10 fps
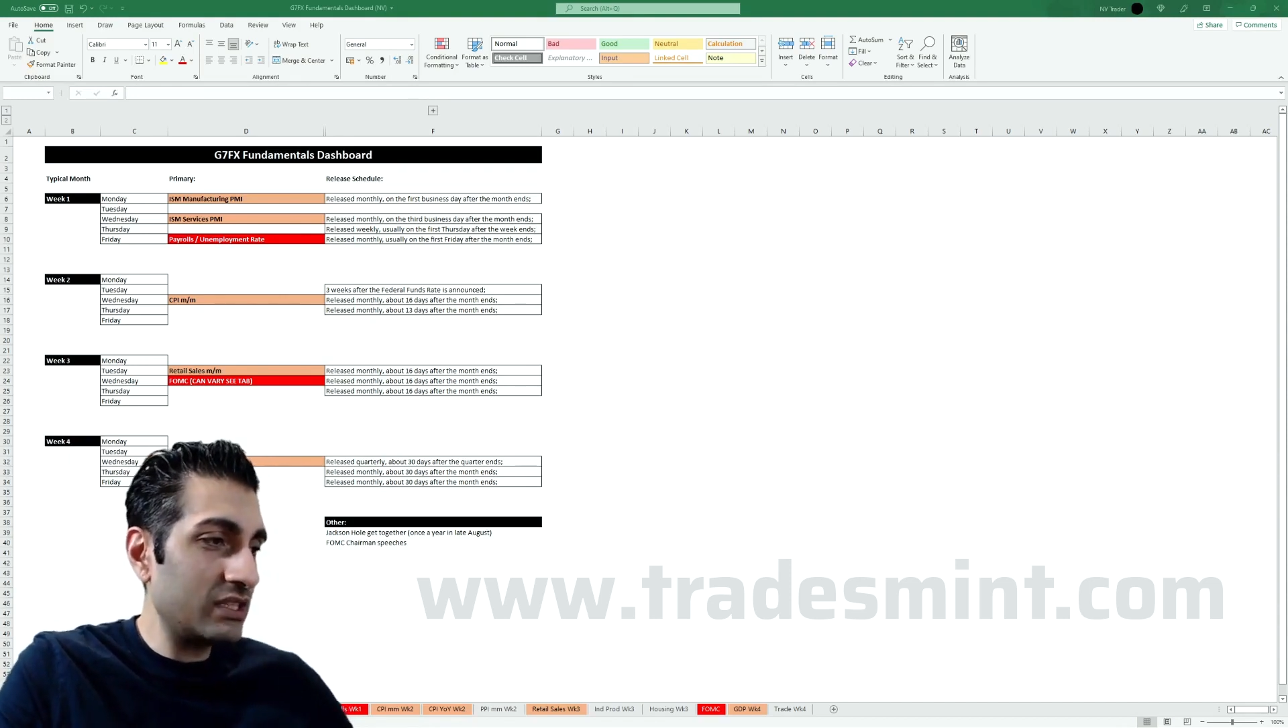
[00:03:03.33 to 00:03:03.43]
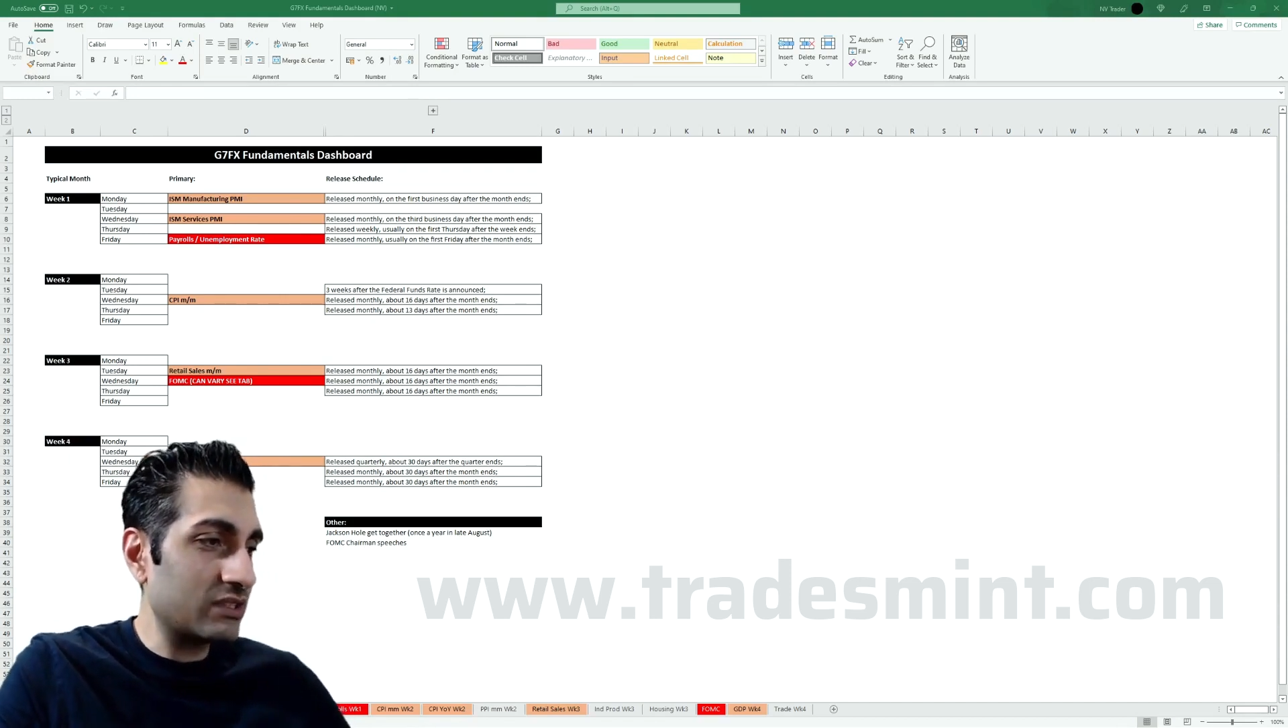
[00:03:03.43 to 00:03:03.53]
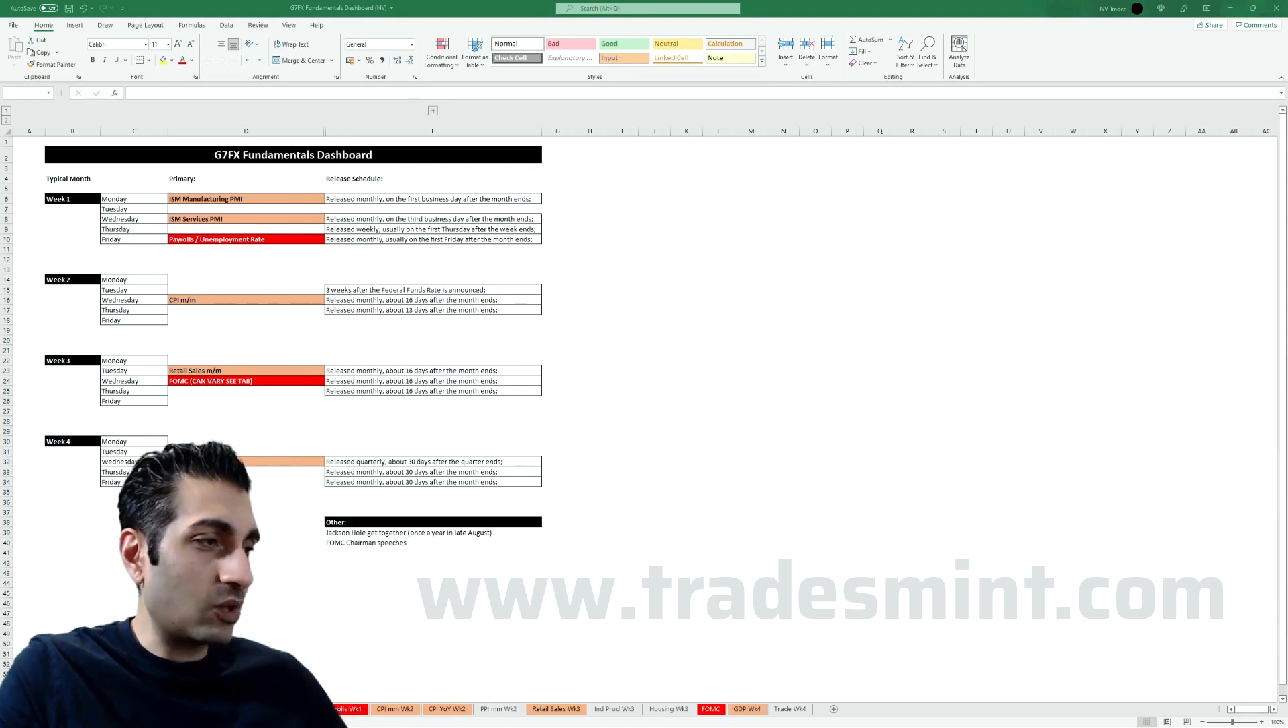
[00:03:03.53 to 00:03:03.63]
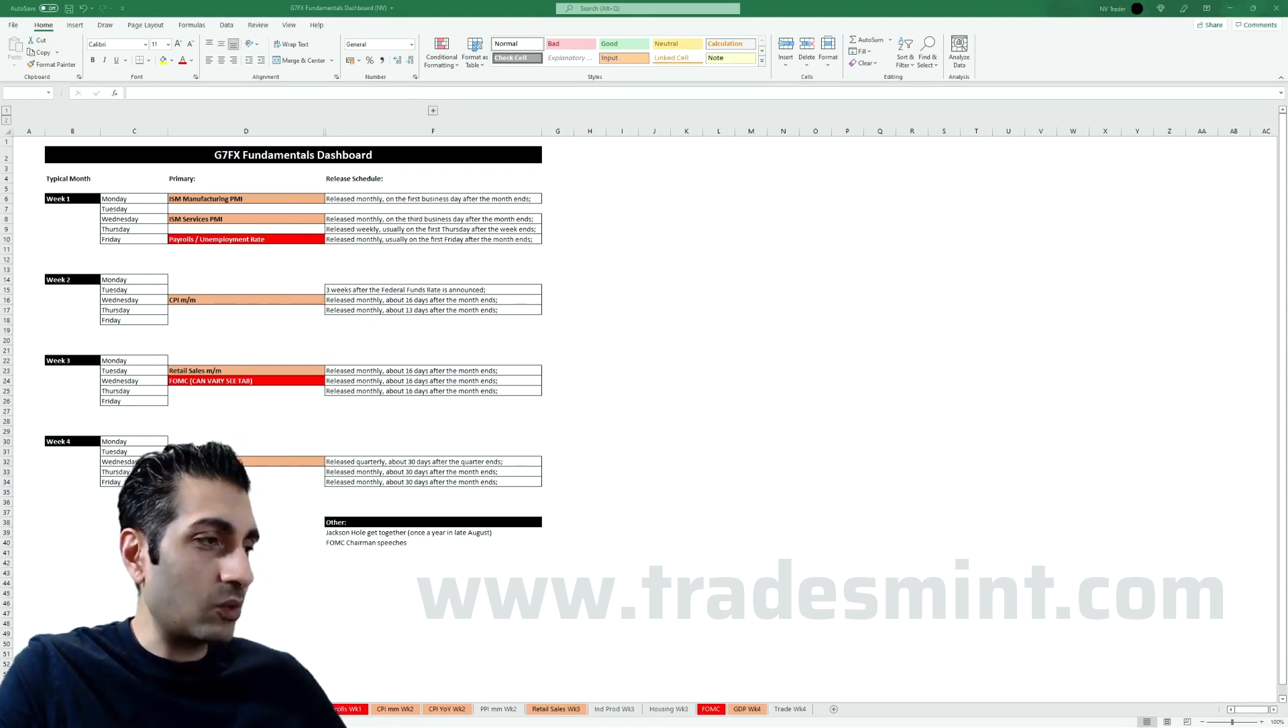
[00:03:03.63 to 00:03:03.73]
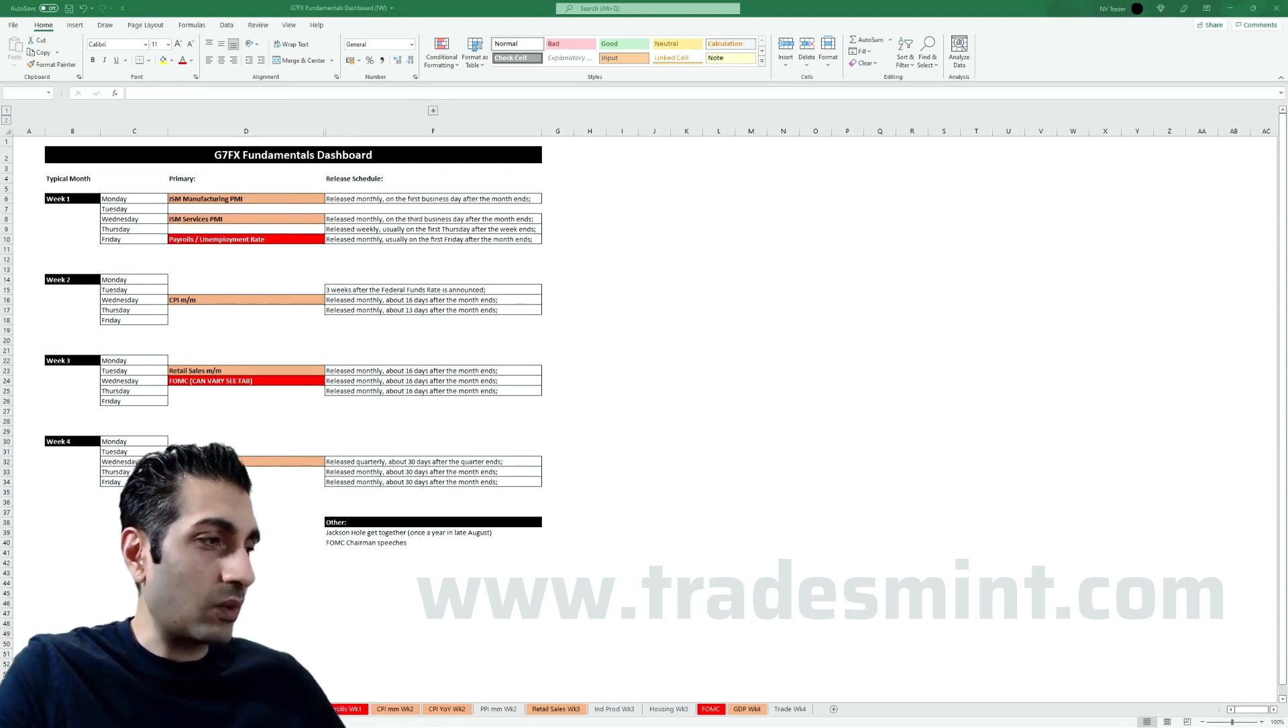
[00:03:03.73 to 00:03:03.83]

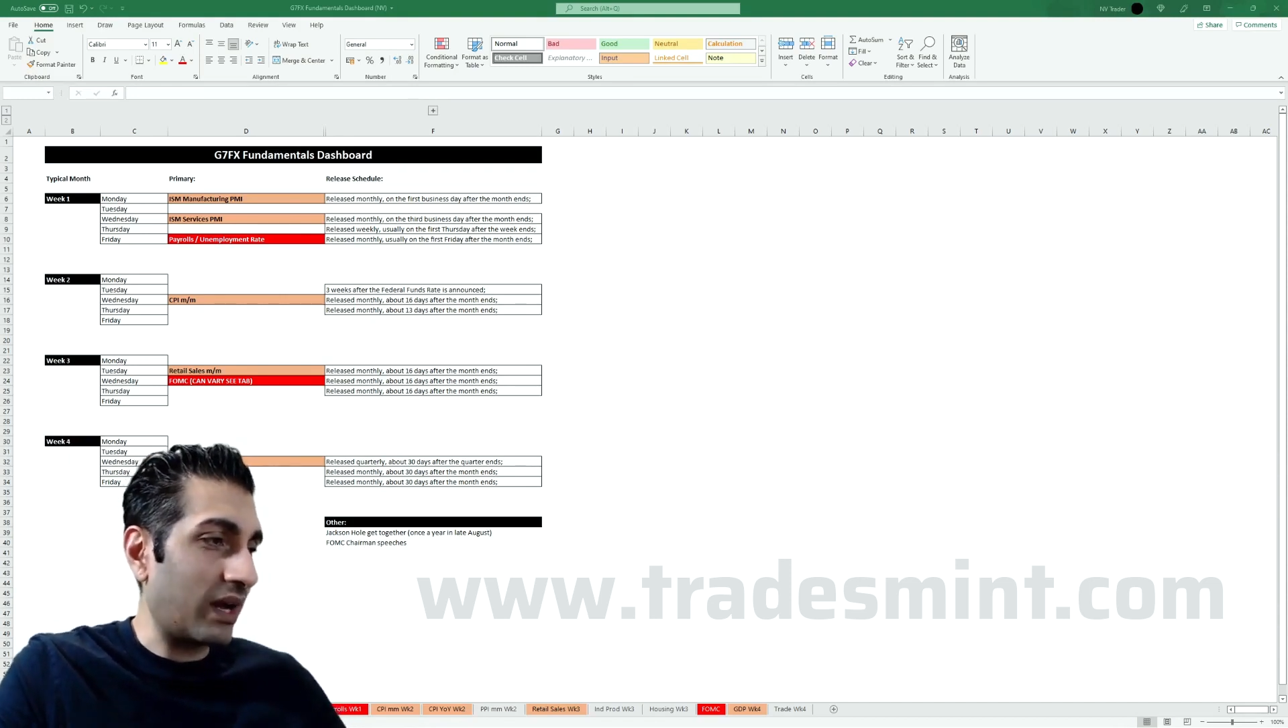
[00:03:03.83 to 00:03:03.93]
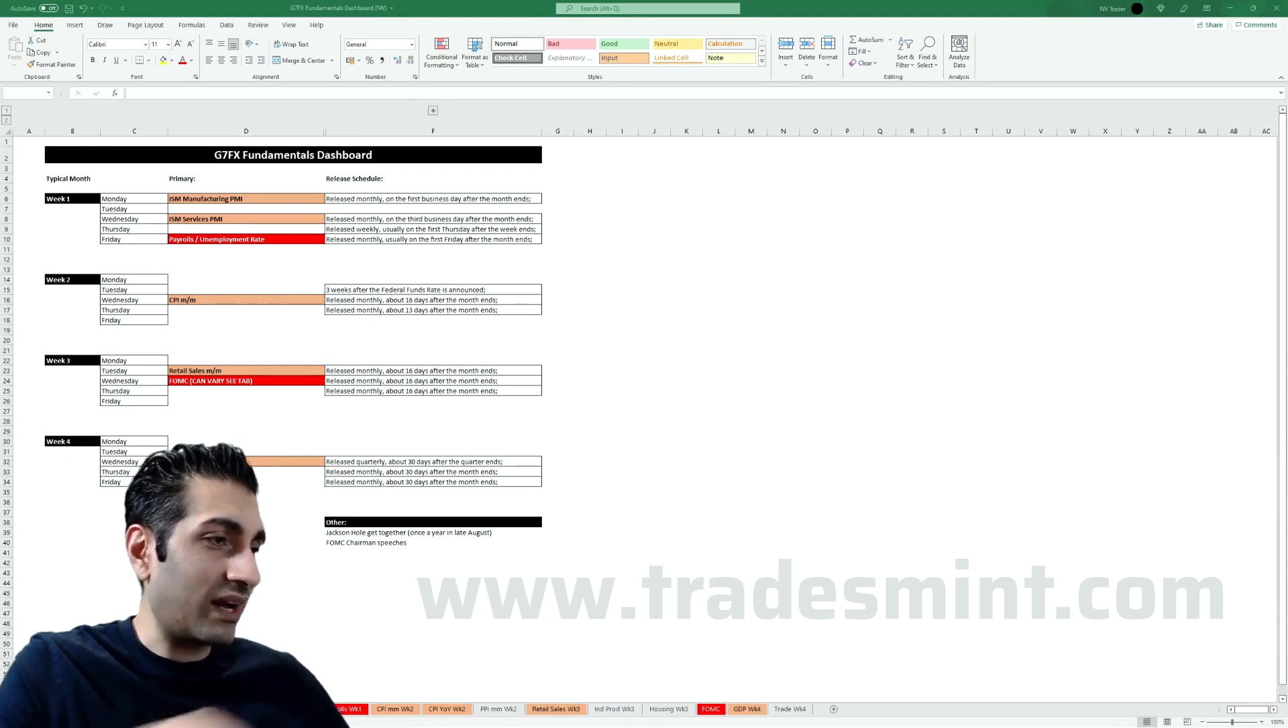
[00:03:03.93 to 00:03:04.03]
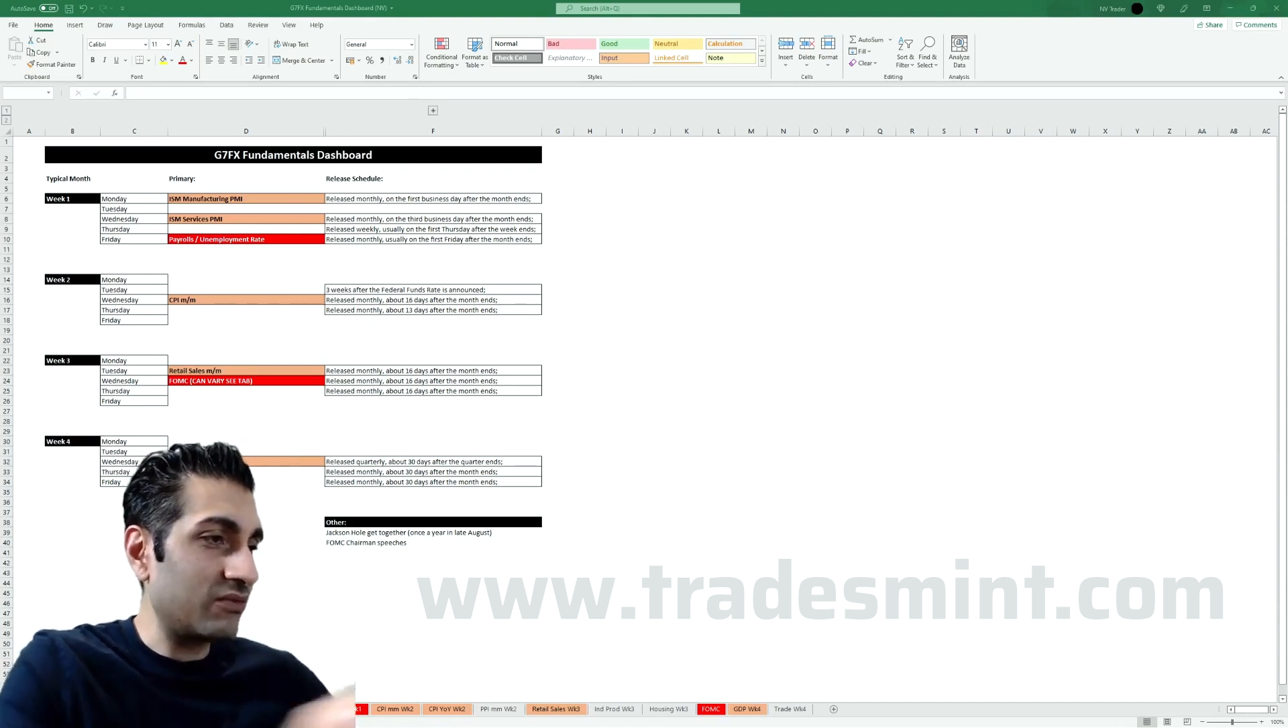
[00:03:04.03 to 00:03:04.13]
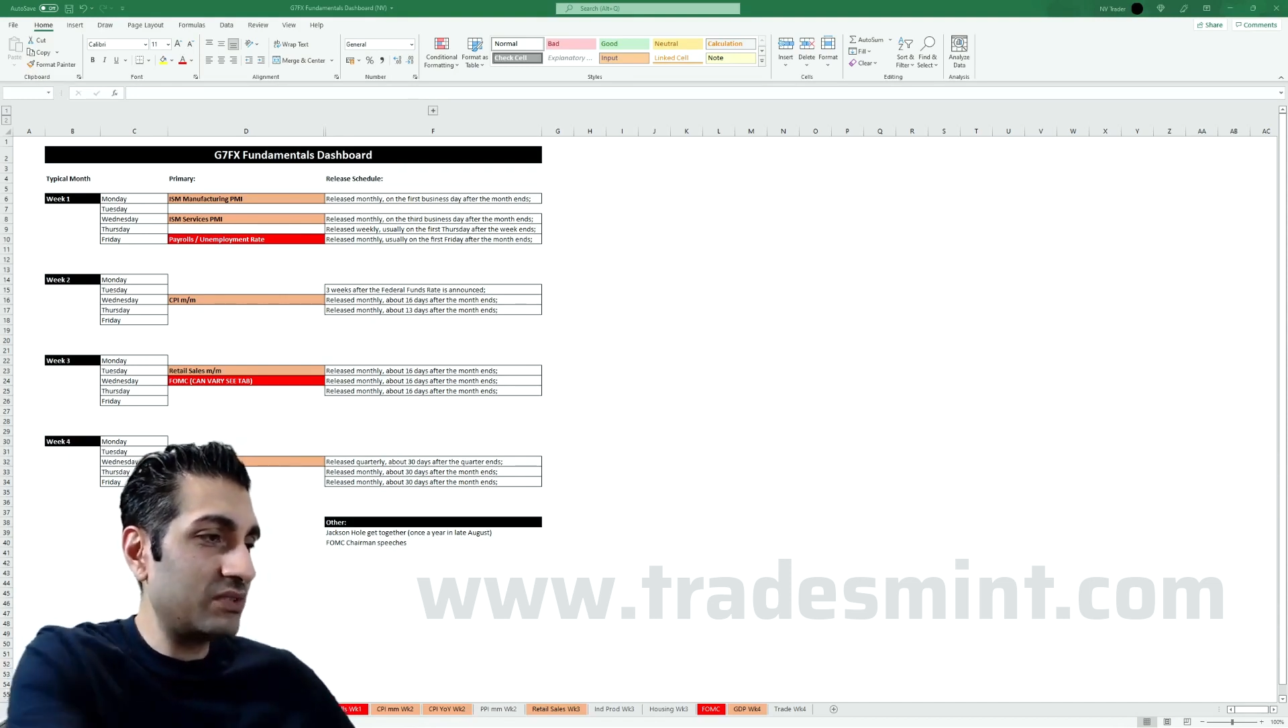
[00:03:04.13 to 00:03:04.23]
don't have